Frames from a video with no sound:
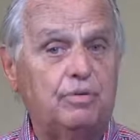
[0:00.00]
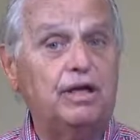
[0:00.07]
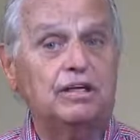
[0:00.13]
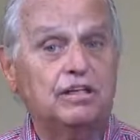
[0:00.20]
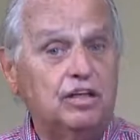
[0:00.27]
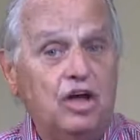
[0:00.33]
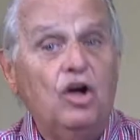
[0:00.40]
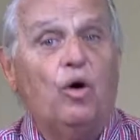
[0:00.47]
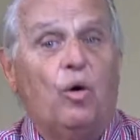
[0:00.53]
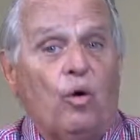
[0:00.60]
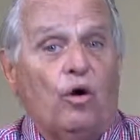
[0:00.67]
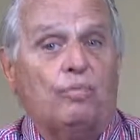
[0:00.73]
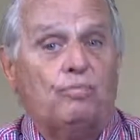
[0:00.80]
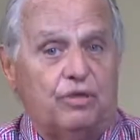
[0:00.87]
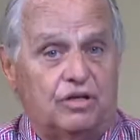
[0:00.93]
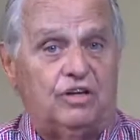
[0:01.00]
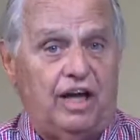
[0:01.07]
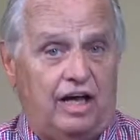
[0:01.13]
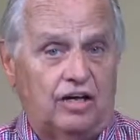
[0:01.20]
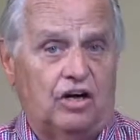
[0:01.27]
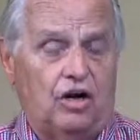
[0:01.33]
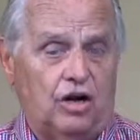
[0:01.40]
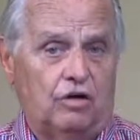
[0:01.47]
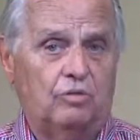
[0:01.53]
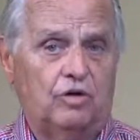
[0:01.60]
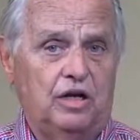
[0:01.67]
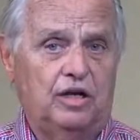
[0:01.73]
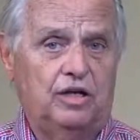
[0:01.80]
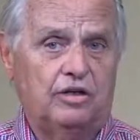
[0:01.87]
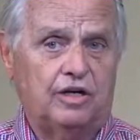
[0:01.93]
hidden or pretend aren't
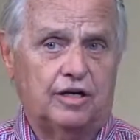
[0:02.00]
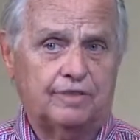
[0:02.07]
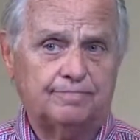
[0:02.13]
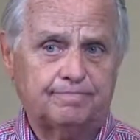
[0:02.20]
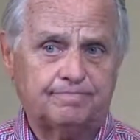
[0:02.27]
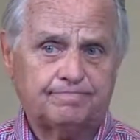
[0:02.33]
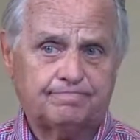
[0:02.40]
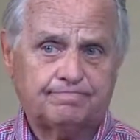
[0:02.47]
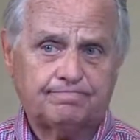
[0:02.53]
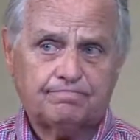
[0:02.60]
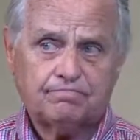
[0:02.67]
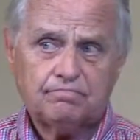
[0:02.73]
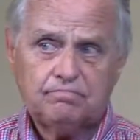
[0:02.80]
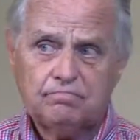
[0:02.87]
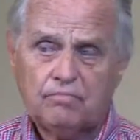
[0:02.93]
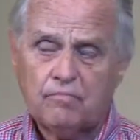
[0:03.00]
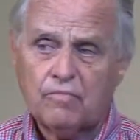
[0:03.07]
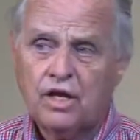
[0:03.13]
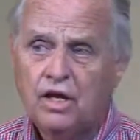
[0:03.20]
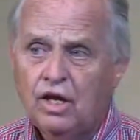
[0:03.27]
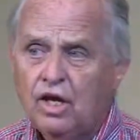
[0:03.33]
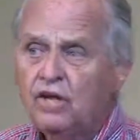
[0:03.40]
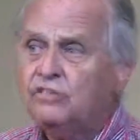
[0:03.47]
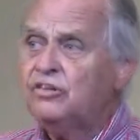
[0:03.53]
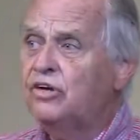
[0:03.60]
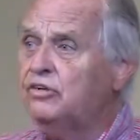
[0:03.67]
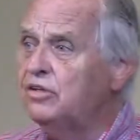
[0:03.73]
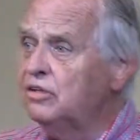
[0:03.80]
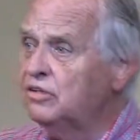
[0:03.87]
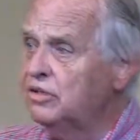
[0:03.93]
really there. So
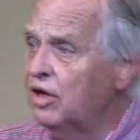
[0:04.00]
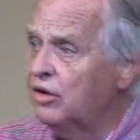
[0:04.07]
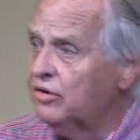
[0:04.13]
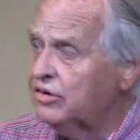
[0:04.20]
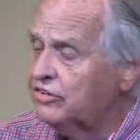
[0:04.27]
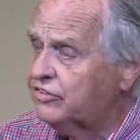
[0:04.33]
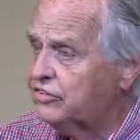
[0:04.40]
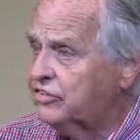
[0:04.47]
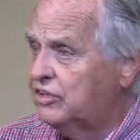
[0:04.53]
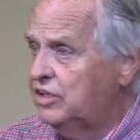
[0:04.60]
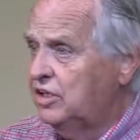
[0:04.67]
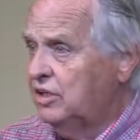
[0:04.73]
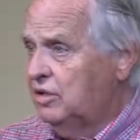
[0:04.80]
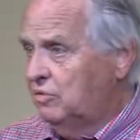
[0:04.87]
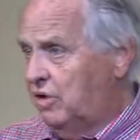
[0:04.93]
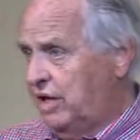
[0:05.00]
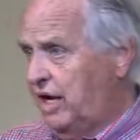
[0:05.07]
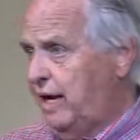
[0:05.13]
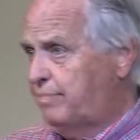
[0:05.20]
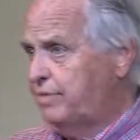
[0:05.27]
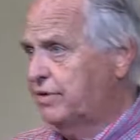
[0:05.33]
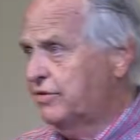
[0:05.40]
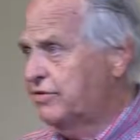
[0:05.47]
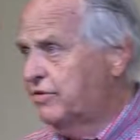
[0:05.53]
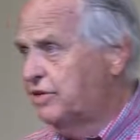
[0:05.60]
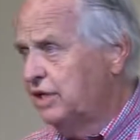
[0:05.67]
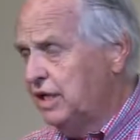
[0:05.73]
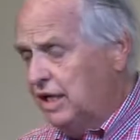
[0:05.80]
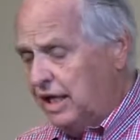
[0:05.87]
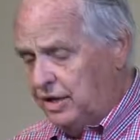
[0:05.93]
you'll notice what happens.
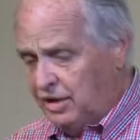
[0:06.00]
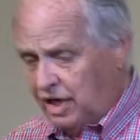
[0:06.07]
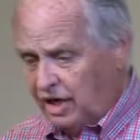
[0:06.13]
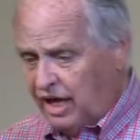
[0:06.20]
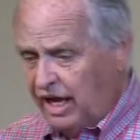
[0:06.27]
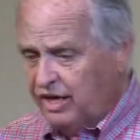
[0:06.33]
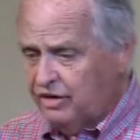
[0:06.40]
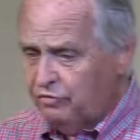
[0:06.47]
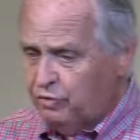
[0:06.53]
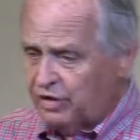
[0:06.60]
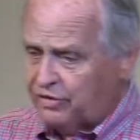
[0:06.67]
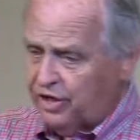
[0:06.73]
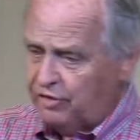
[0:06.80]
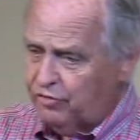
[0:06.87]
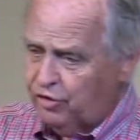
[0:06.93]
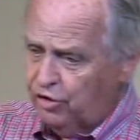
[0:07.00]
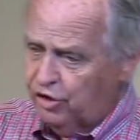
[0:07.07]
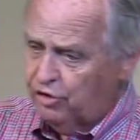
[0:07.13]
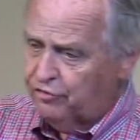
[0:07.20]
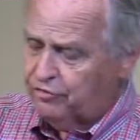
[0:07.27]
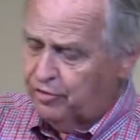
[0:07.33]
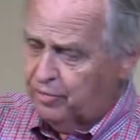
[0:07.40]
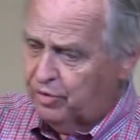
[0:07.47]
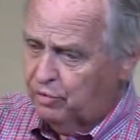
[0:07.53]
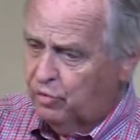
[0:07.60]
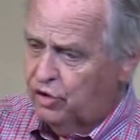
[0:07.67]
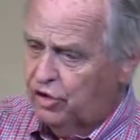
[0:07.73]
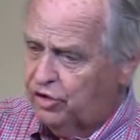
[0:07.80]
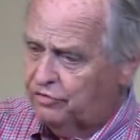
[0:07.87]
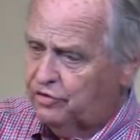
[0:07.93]
In the light of what they've heard from the
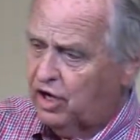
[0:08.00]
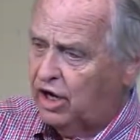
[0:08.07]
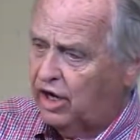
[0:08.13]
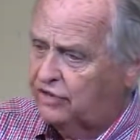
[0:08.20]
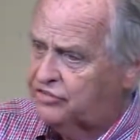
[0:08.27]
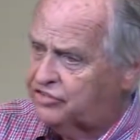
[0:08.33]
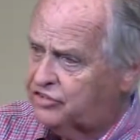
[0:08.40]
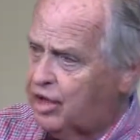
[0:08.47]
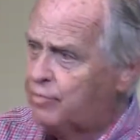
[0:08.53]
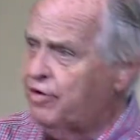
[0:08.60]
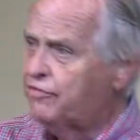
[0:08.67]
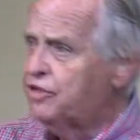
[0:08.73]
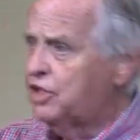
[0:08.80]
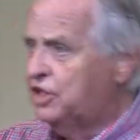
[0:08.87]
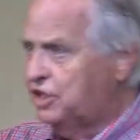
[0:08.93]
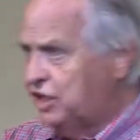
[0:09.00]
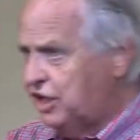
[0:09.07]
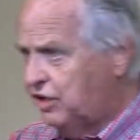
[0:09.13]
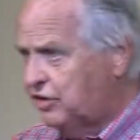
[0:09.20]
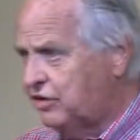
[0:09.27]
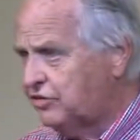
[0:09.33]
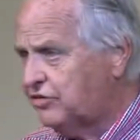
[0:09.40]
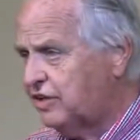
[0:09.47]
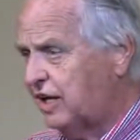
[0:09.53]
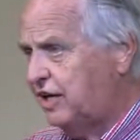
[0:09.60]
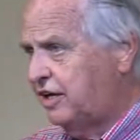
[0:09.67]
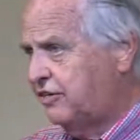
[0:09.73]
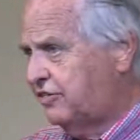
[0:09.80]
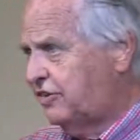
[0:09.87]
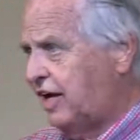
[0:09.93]
Word of God, some of the leaders, and
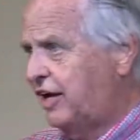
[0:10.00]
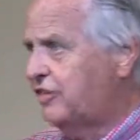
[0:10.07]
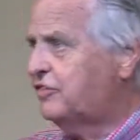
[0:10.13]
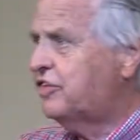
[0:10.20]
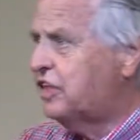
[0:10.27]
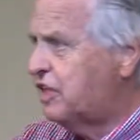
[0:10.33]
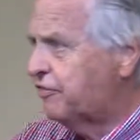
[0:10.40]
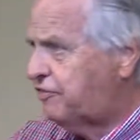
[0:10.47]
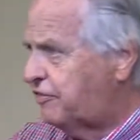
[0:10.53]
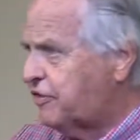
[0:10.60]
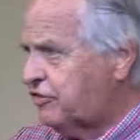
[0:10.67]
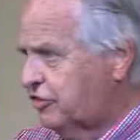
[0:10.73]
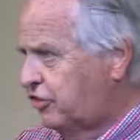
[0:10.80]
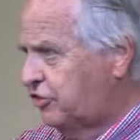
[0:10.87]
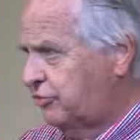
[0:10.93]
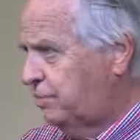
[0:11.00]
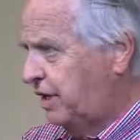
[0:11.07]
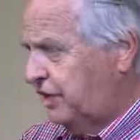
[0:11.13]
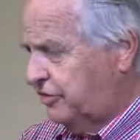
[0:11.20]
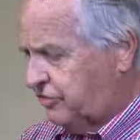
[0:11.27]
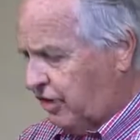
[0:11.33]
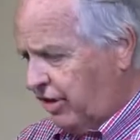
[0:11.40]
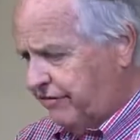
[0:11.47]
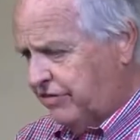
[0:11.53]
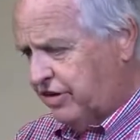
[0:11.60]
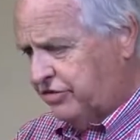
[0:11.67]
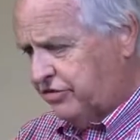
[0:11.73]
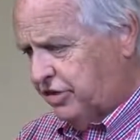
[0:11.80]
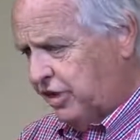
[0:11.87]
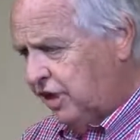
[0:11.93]
it says the officials, but it's
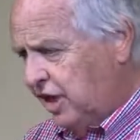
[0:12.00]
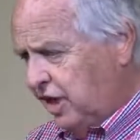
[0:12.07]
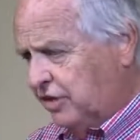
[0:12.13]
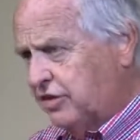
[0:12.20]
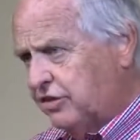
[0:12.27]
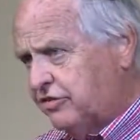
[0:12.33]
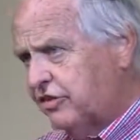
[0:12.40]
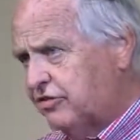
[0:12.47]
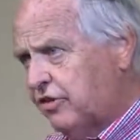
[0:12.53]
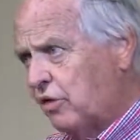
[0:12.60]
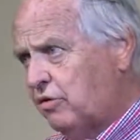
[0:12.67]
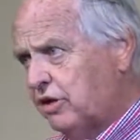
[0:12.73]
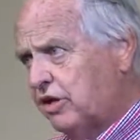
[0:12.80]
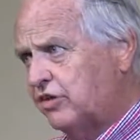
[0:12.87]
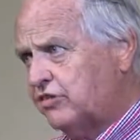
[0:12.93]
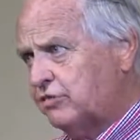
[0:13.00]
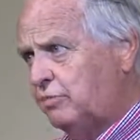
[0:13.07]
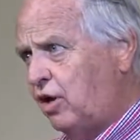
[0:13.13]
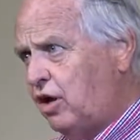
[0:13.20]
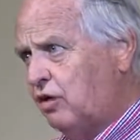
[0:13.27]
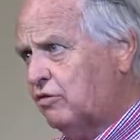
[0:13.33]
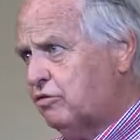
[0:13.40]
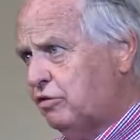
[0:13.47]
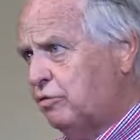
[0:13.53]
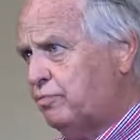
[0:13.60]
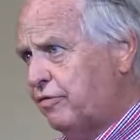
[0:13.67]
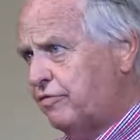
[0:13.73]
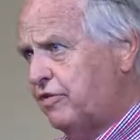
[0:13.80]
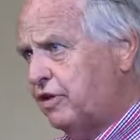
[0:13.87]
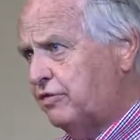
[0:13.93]
obviously this is only a small group
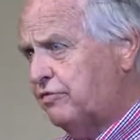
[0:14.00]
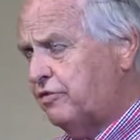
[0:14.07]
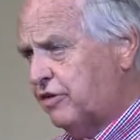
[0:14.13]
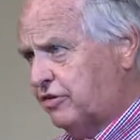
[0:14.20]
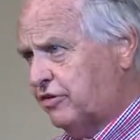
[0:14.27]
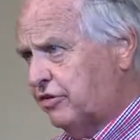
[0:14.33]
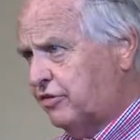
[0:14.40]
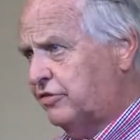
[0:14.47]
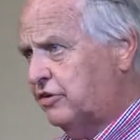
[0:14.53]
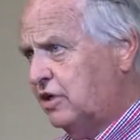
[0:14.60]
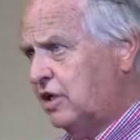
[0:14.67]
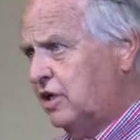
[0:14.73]
of the officials,